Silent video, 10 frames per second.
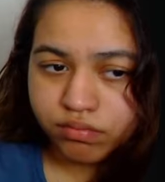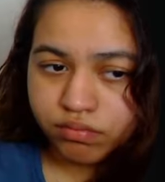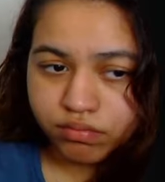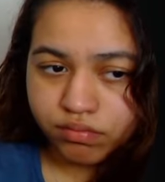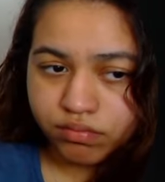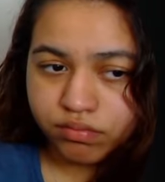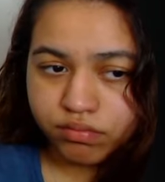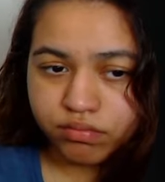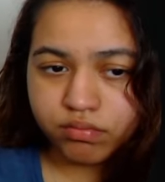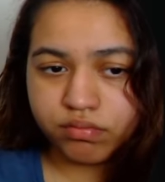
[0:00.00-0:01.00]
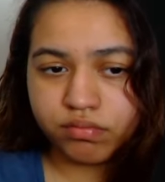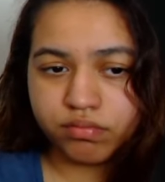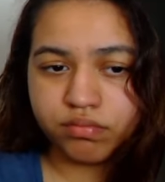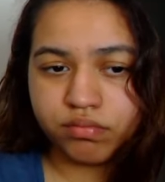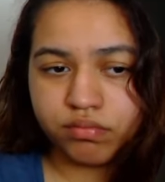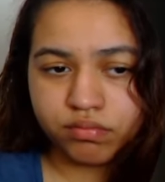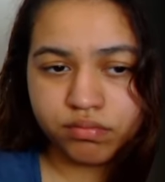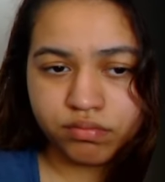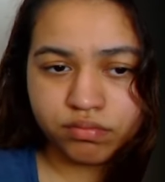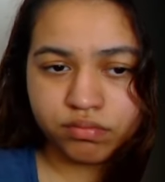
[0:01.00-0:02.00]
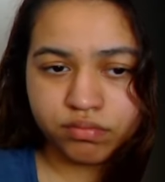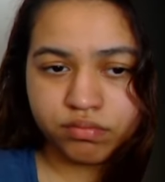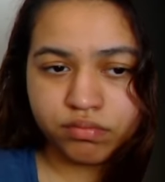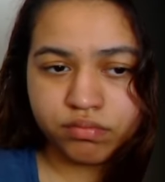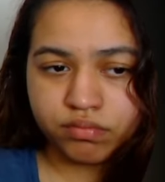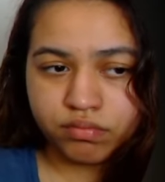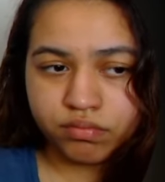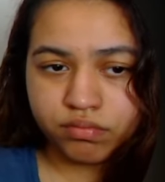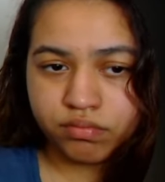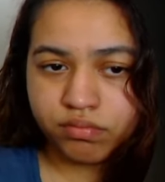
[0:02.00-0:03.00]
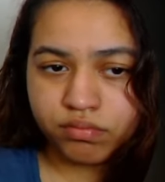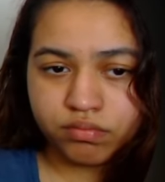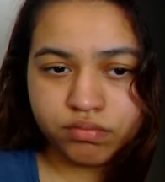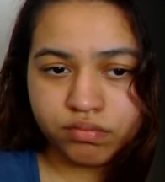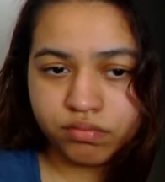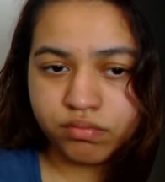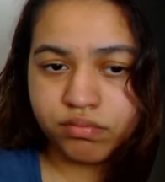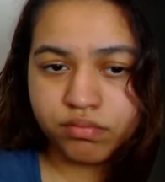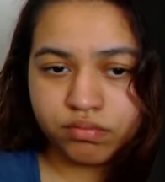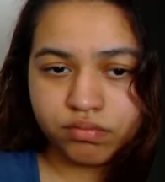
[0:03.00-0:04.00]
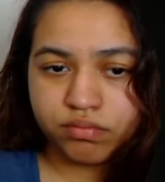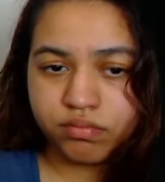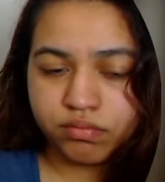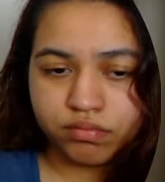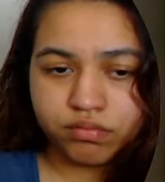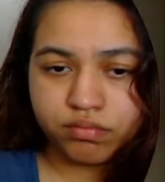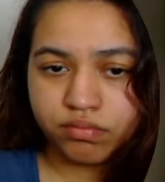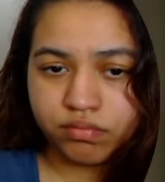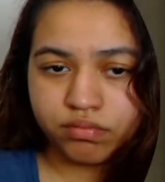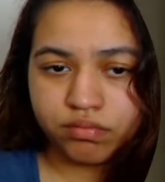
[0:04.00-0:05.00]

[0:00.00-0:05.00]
[no speech]